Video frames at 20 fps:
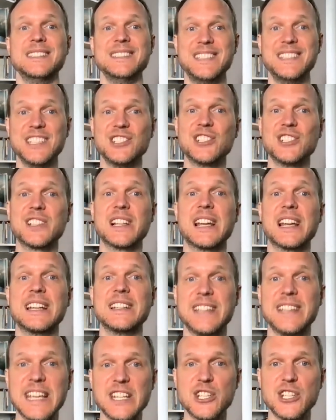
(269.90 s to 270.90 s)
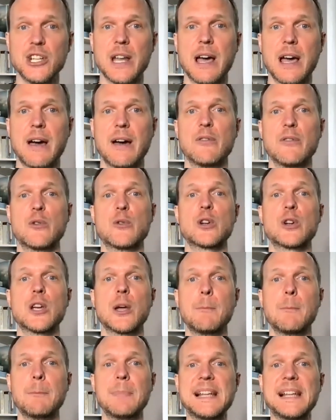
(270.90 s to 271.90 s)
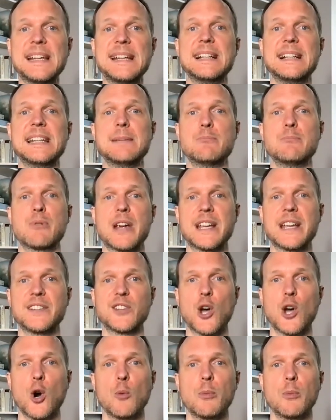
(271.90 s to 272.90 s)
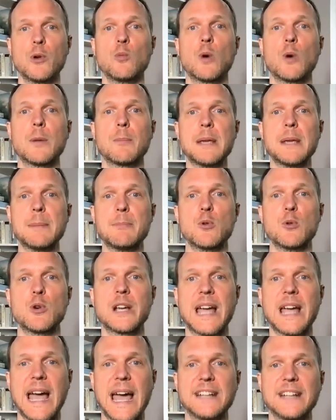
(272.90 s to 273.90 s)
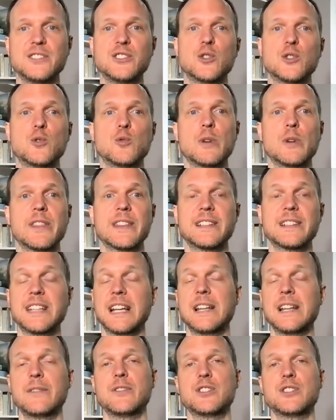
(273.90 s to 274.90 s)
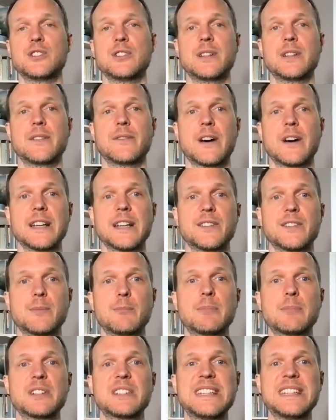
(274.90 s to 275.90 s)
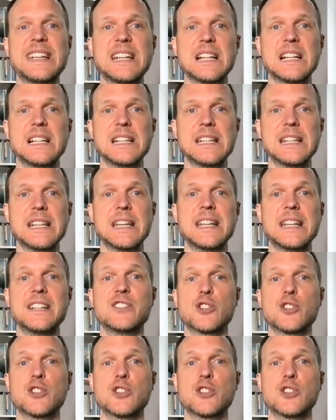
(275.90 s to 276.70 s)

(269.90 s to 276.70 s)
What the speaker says: Digitalization, however, completely breaks open what people can do with a television device, particularly in